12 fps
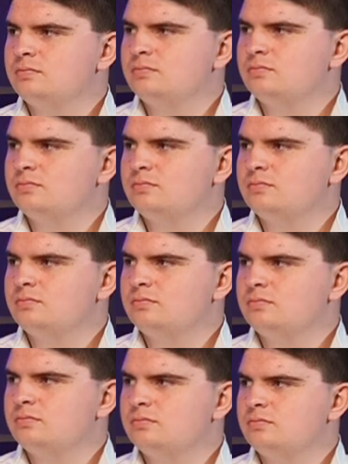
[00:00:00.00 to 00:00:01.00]

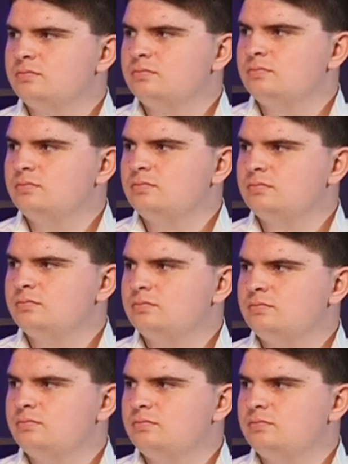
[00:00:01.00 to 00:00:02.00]

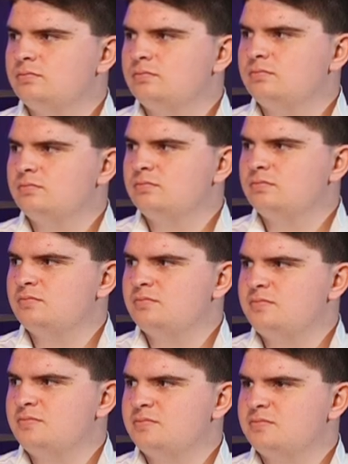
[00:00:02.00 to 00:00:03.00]

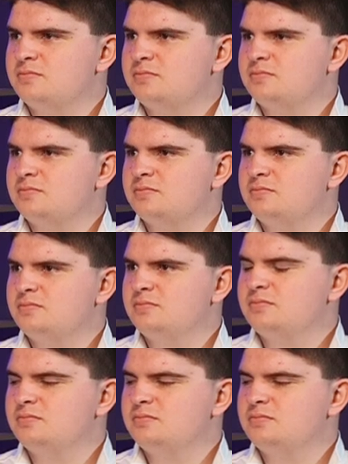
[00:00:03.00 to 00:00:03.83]
(not speaking)